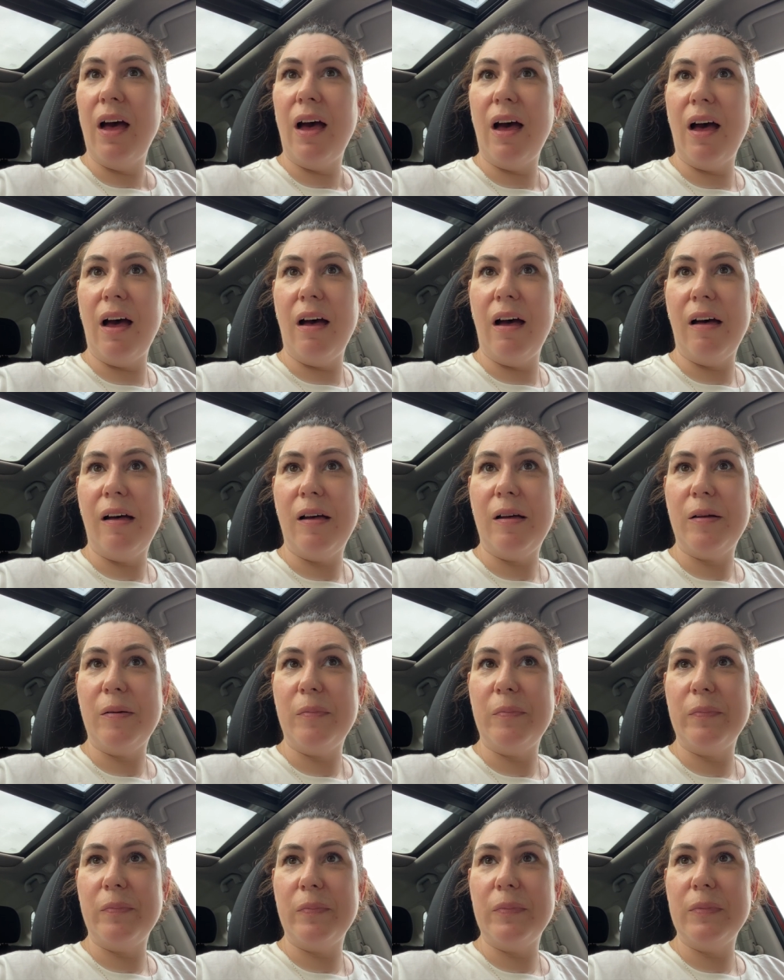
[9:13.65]
Um,
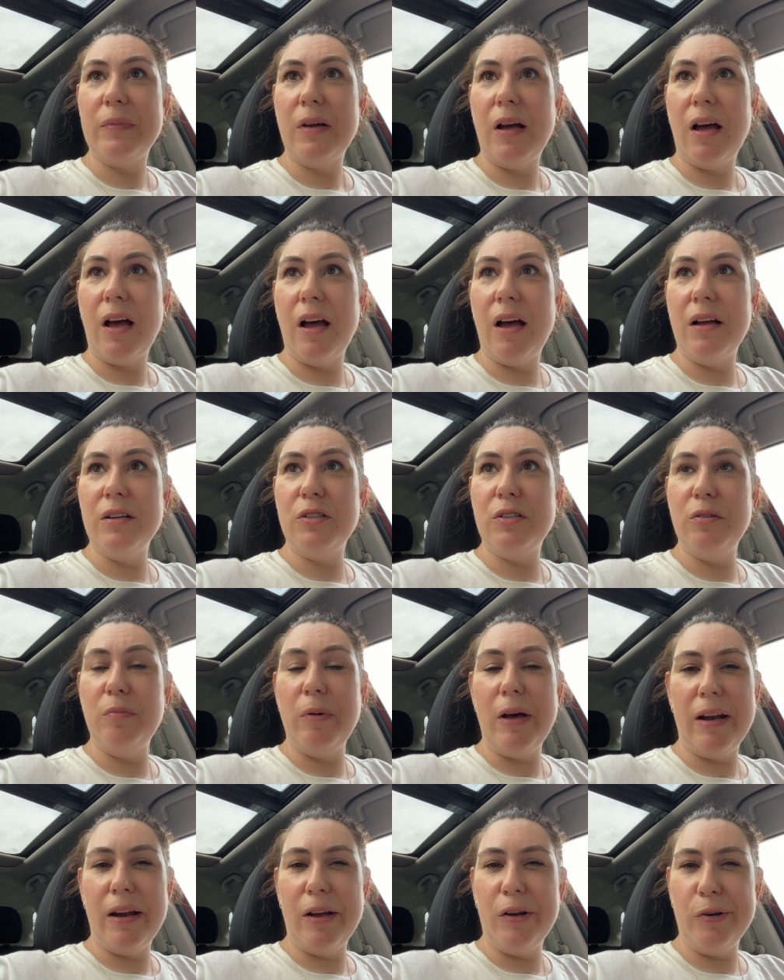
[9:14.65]
too
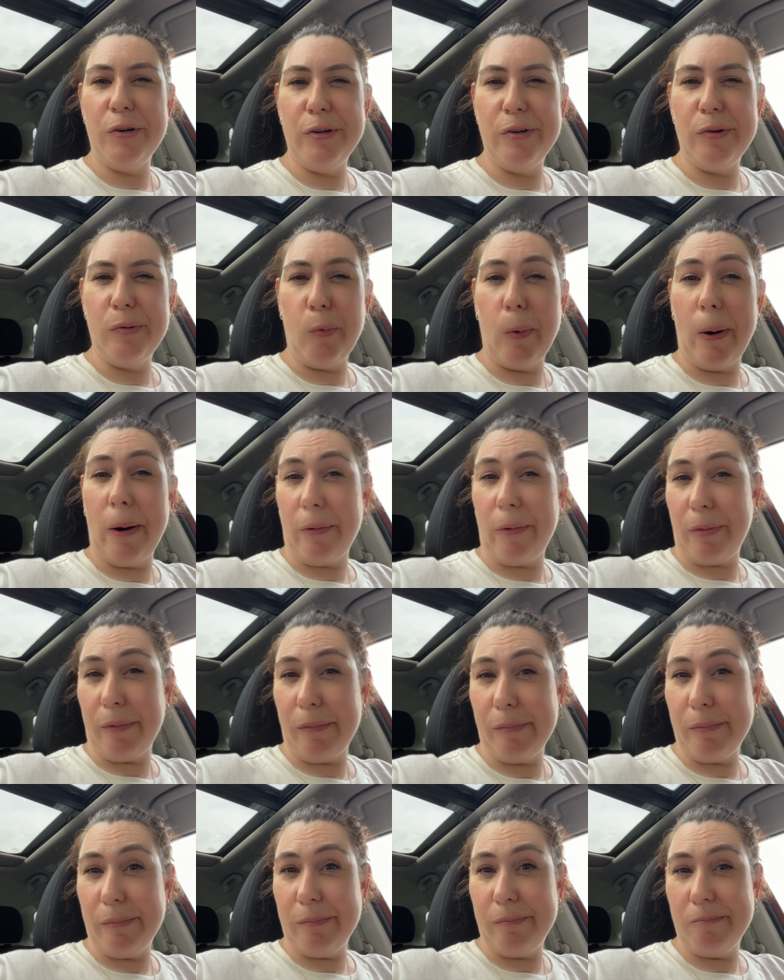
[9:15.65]
bad I couldn't wear
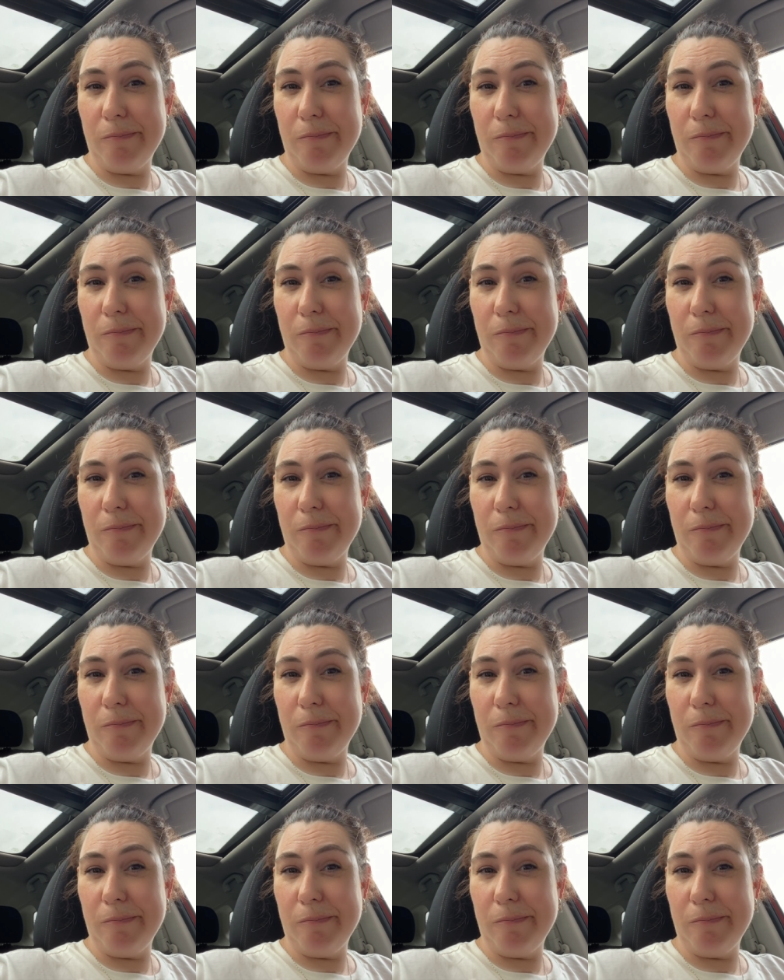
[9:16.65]
them.